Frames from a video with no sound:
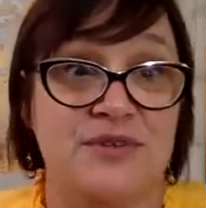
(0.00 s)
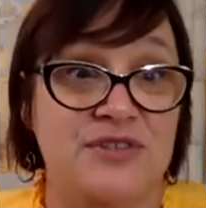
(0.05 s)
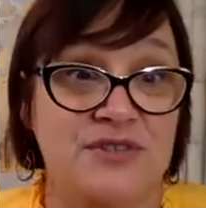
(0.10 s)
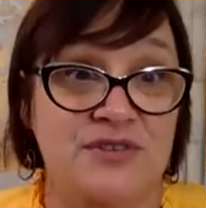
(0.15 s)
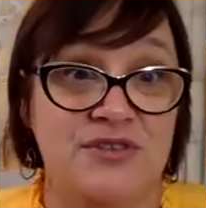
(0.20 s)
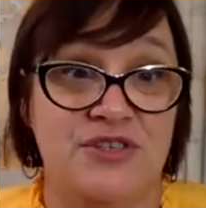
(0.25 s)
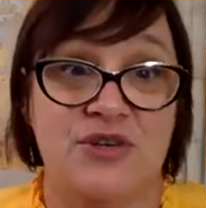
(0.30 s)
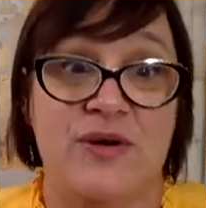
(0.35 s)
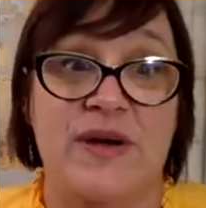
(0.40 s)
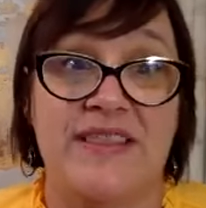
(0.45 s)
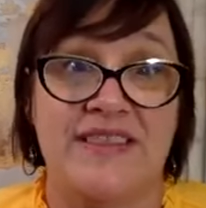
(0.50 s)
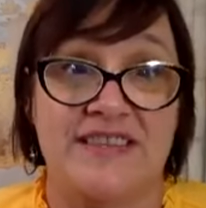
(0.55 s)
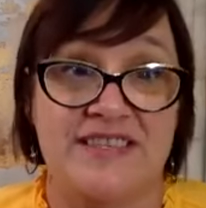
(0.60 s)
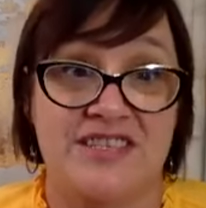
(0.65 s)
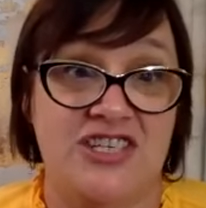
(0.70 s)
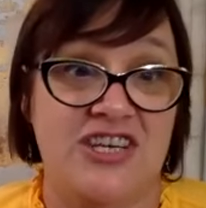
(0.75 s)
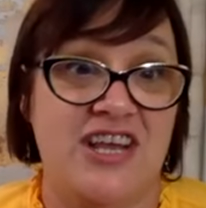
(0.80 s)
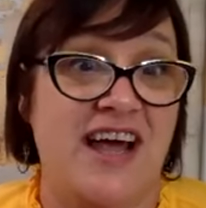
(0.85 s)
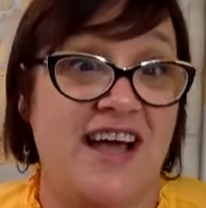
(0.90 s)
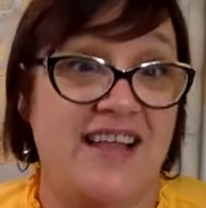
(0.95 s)
to join this
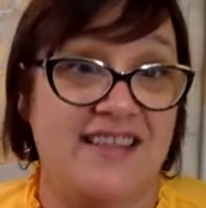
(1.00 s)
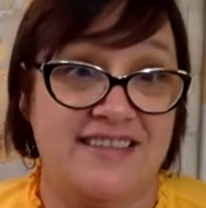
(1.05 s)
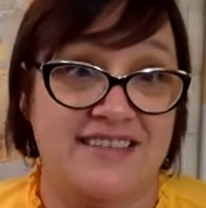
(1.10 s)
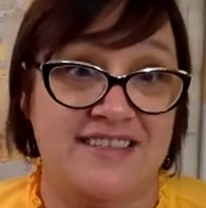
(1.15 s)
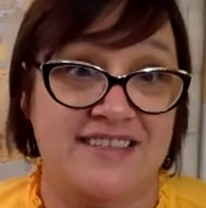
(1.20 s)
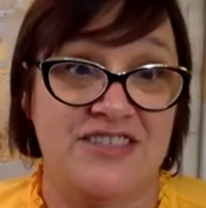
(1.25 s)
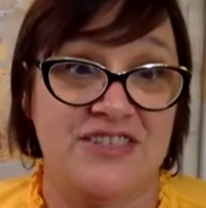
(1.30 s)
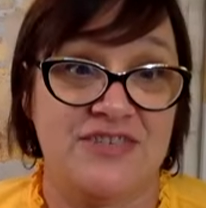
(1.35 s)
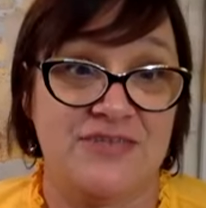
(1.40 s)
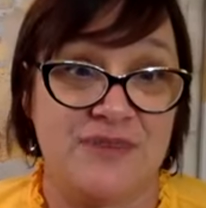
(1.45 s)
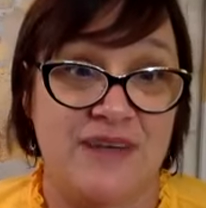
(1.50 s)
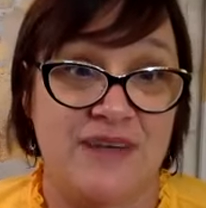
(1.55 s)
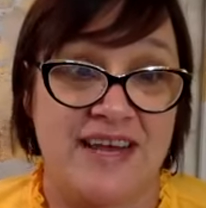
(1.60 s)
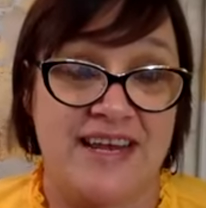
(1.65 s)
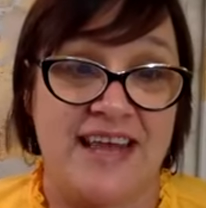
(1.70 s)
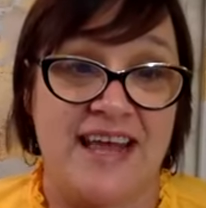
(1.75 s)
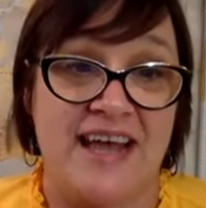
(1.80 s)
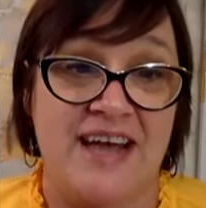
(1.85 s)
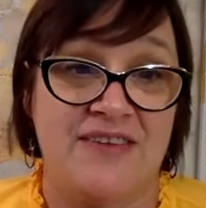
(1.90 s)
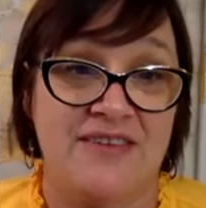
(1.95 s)
no. challenge right
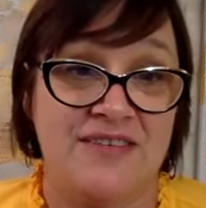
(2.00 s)
now.